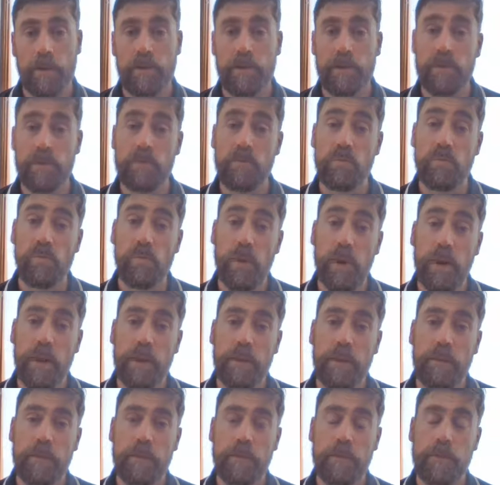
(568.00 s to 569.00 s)
just
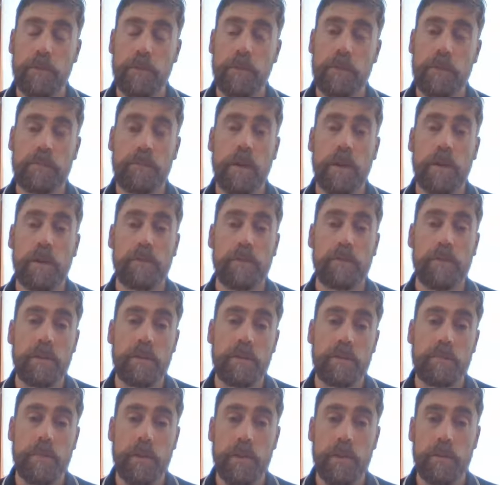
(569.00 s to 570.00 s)
write the first part of the
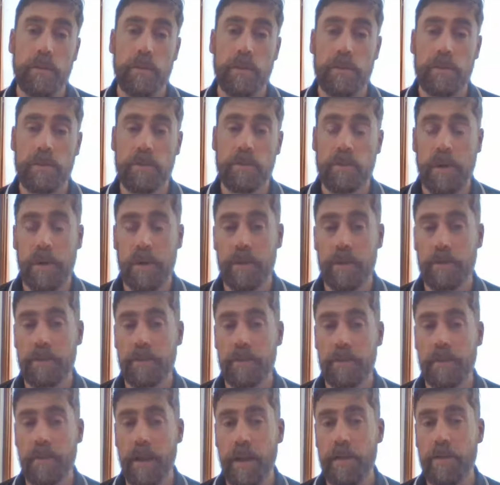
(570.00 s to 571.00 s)
experiment straight
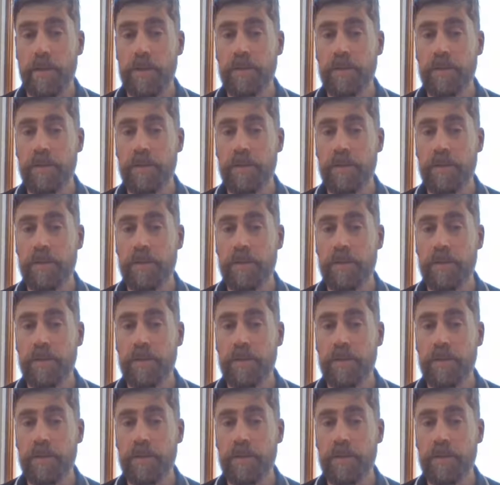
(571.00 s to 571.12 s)
into that.